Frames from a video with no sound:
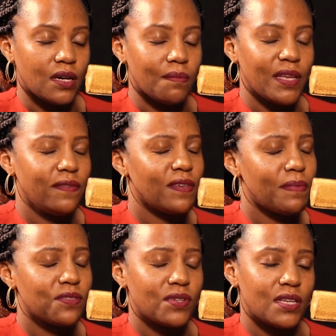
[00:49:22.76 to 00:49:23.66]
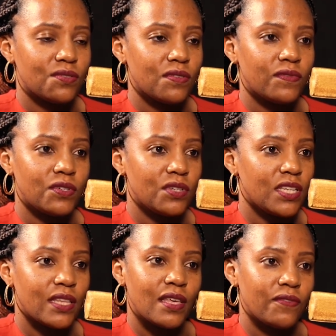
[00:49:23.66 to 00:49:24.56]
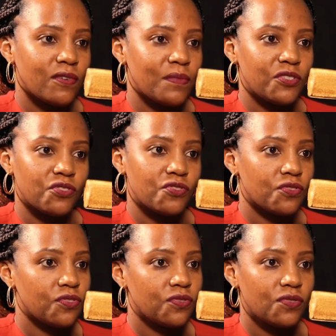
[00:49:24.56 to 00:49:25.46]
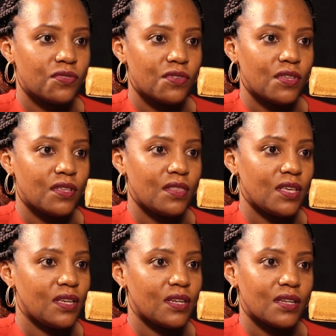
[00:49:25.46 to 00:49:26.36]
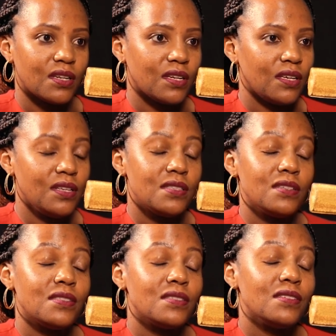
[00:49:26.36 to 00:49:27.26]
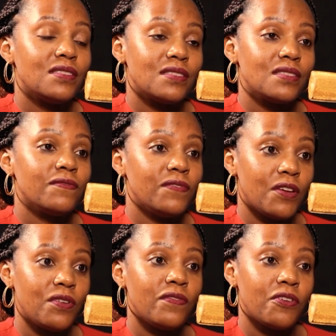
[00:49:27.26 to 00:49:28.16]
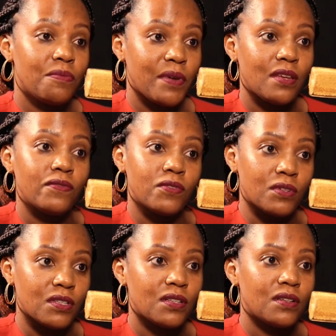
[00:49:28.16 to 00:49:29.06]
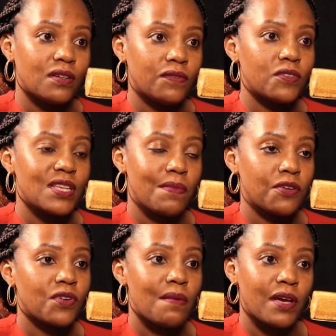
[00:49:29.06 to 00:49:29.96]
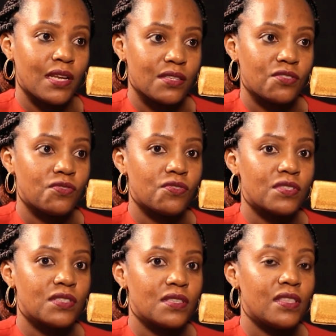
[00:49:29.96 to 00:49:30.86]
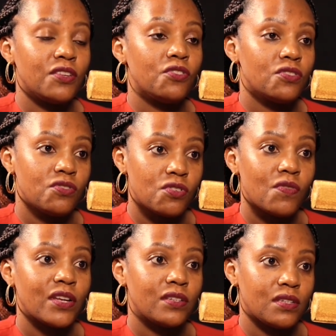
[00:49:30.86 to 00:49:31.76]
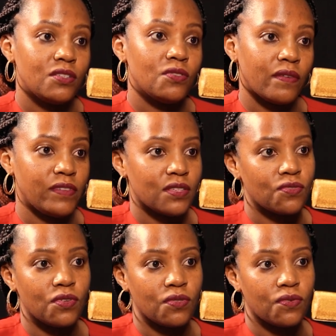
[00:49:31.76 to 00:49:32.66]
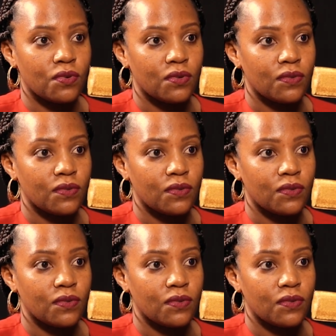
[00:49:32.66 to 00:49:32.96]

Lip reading: But if the person has not volunteered the information to you, then it's very, very painful for someone to come and ask you because they don't know what you have just gone through.